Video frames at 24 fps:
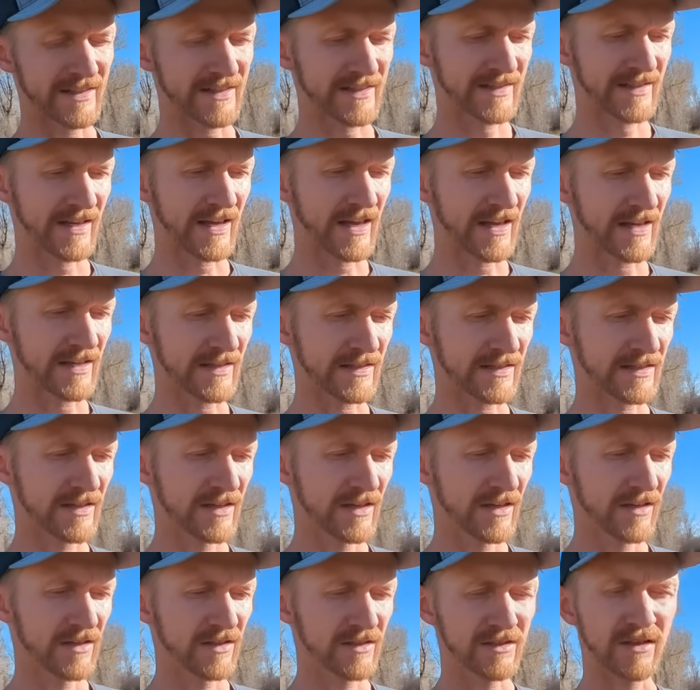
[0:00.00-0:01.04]
says
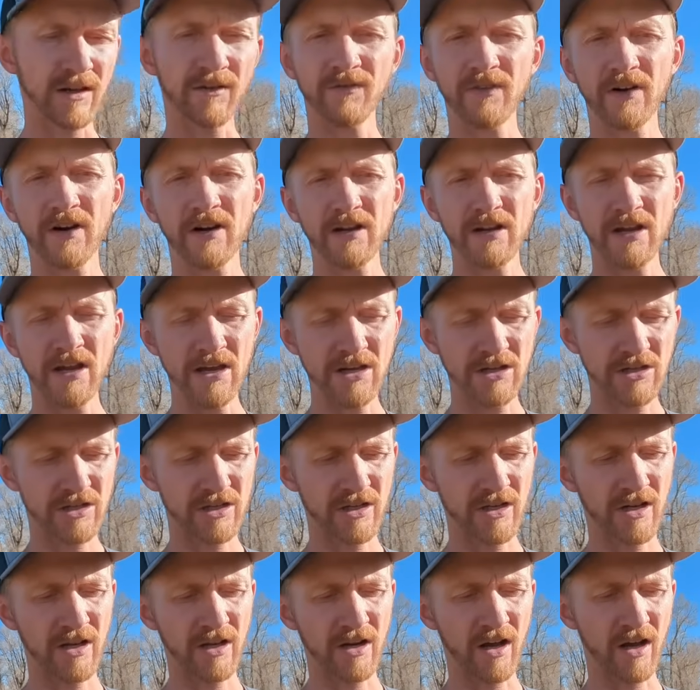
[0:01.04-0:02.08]
some
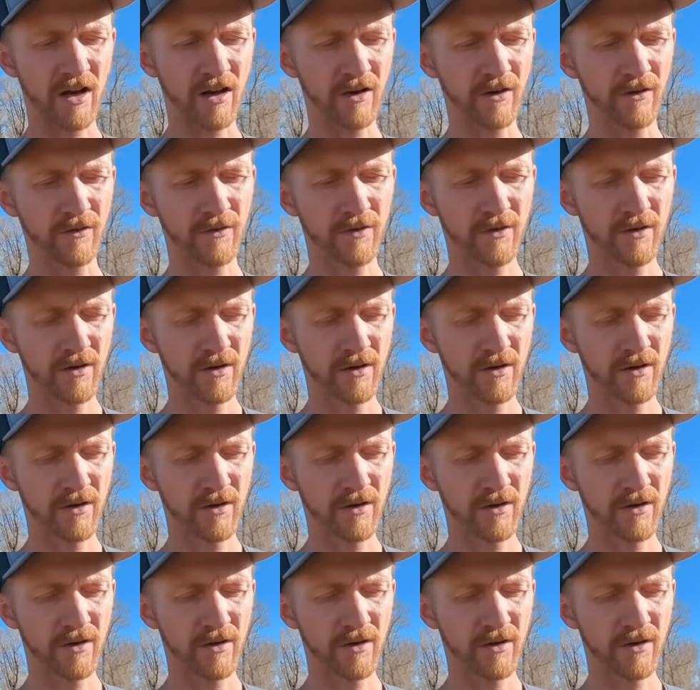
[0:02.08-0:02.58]
variation of